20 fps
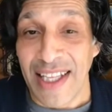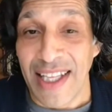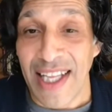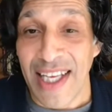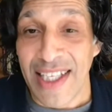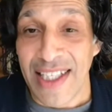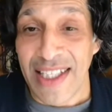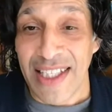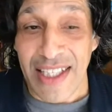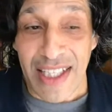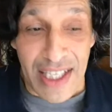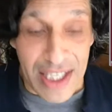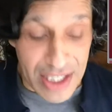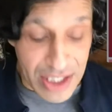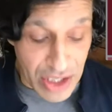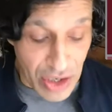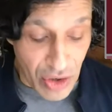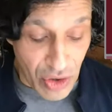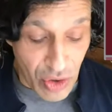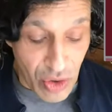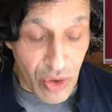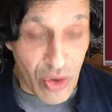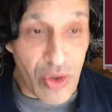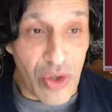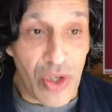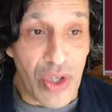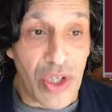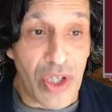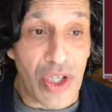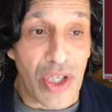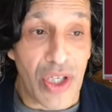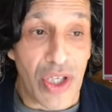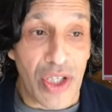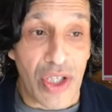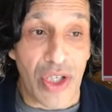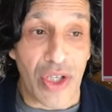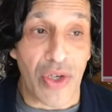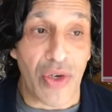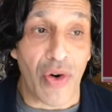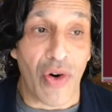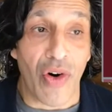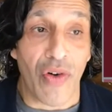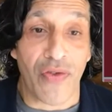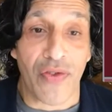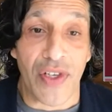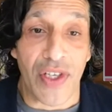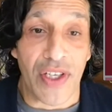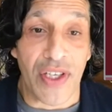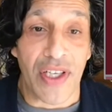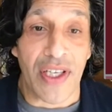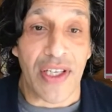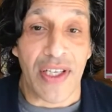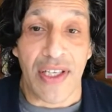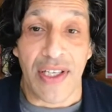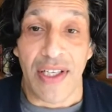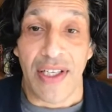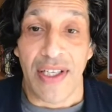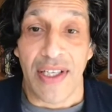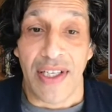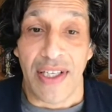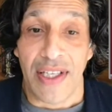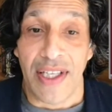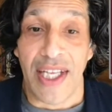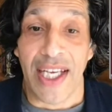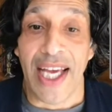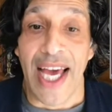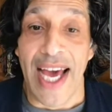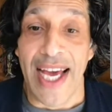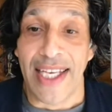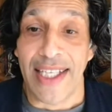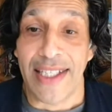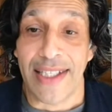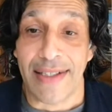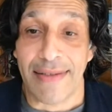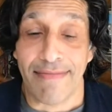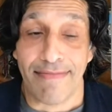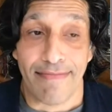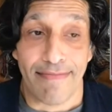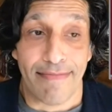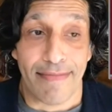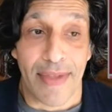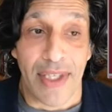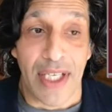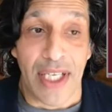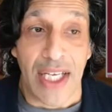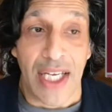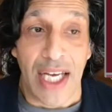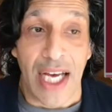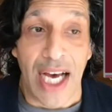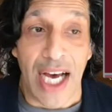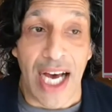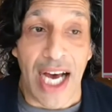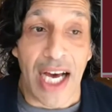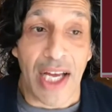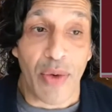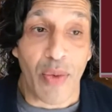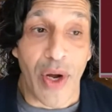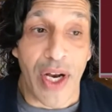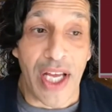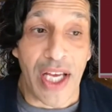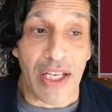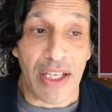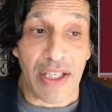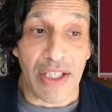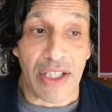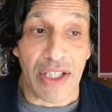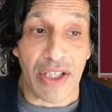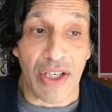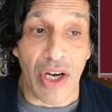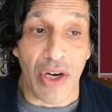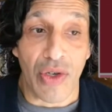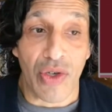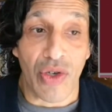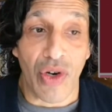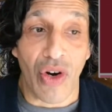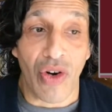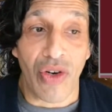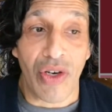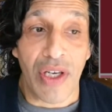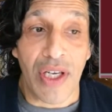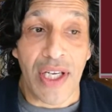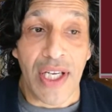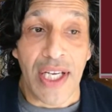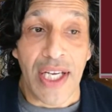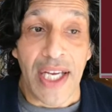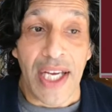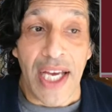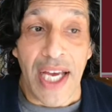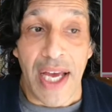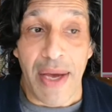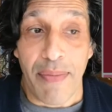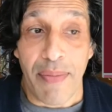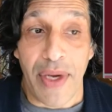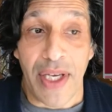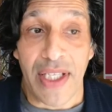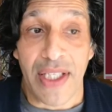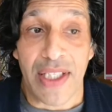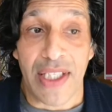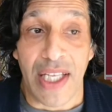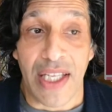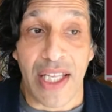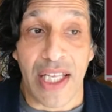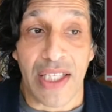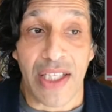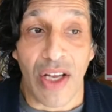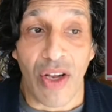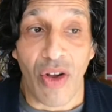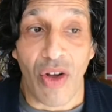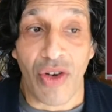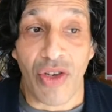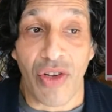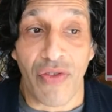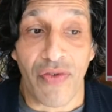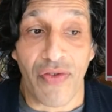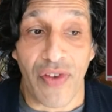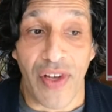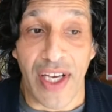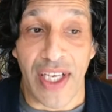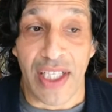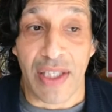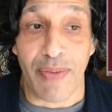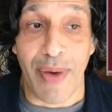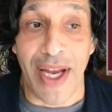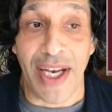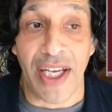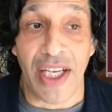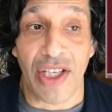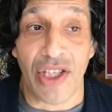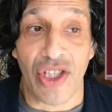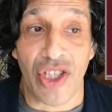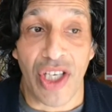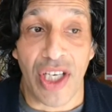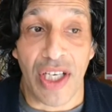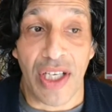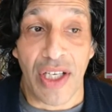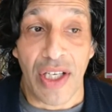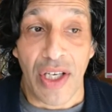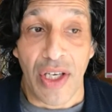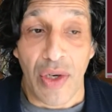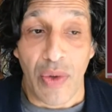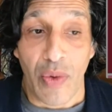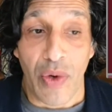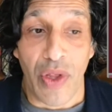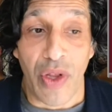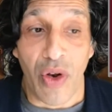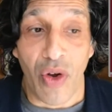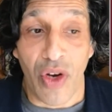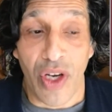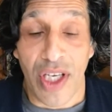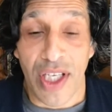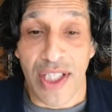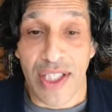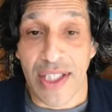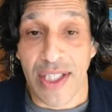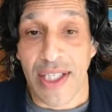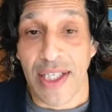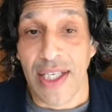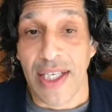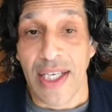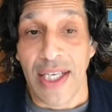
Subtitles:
this is all too often the case. And when it goes wrong, it means that there's a lot of expenditure with lawyers,